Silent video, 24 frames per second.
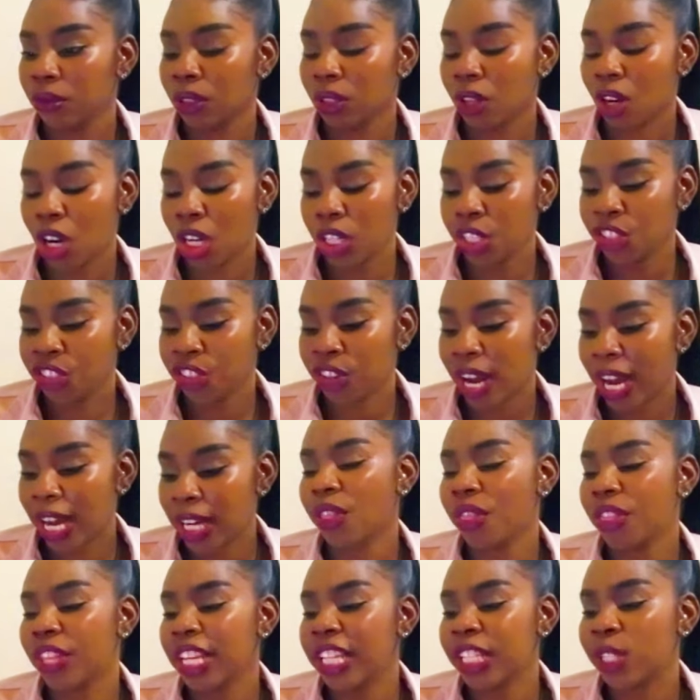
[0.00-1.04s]

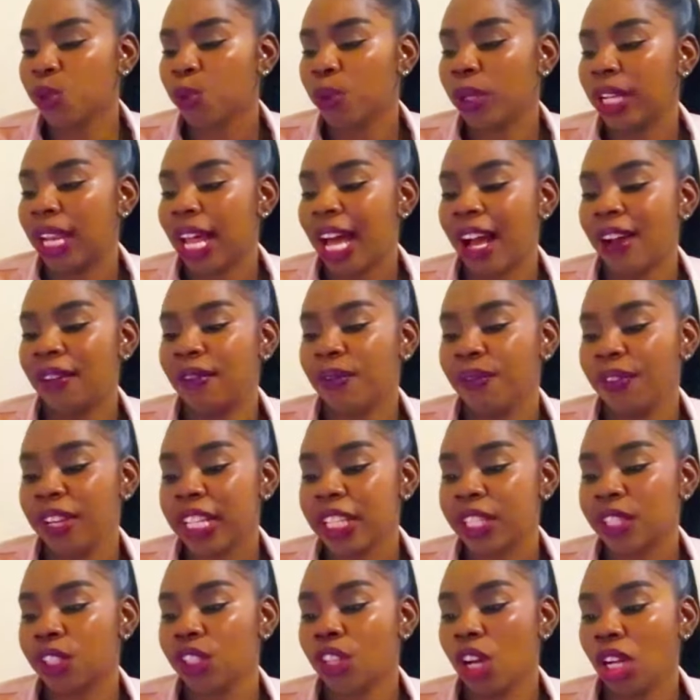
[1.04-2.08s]
contract, these will have
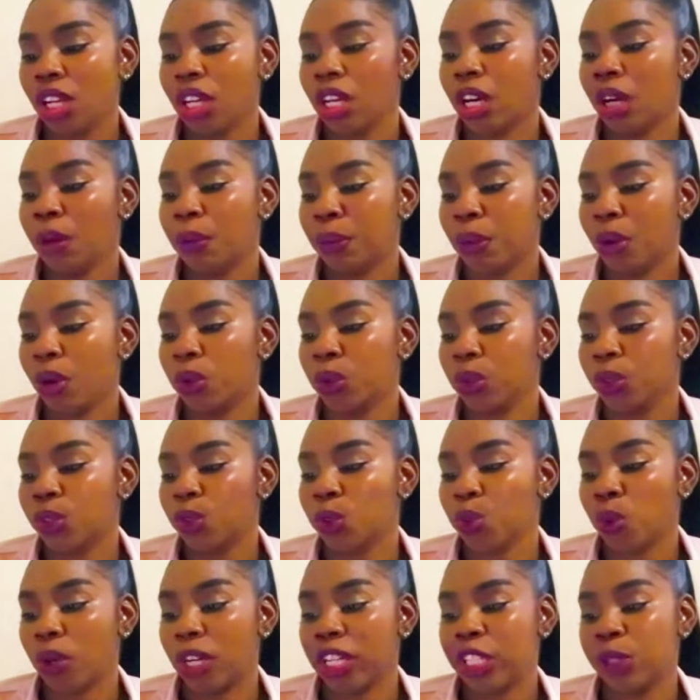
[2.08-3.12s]
fixed dollar amount
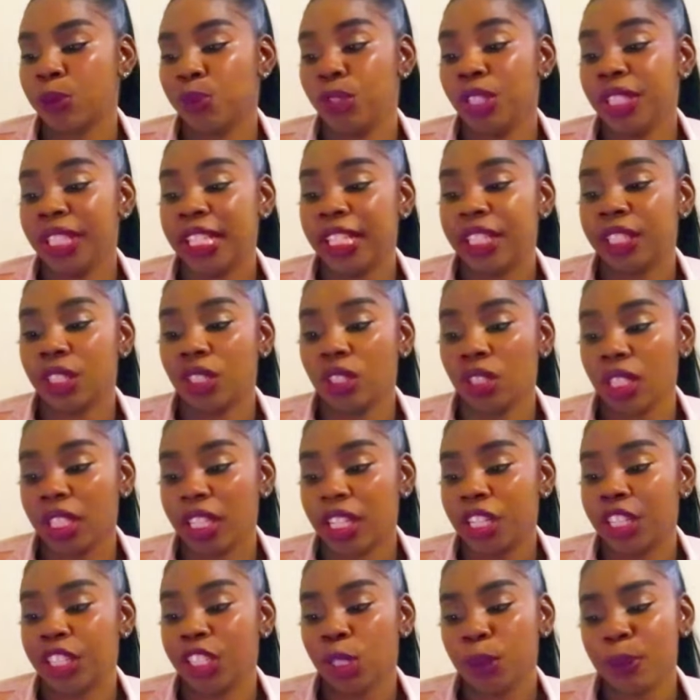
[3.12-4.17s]
towards prenatal
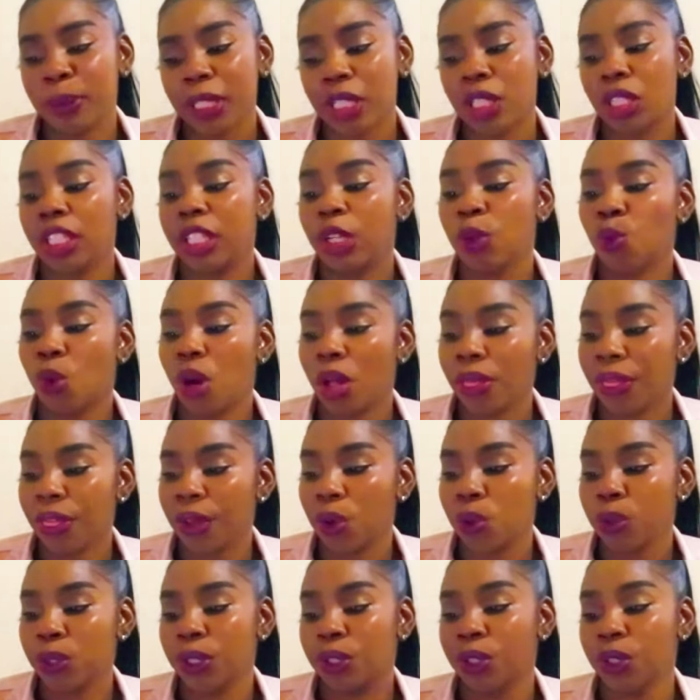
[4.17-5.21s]
care, typically
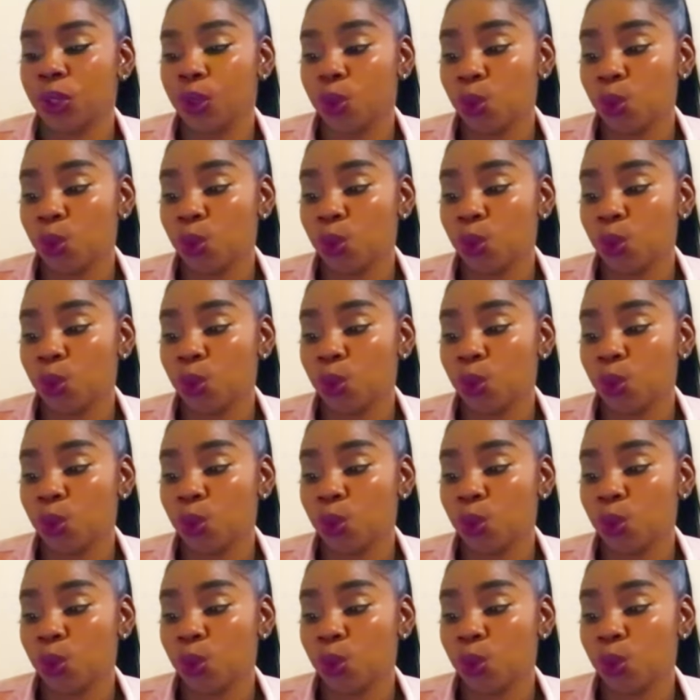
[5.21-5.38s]
$1,000 to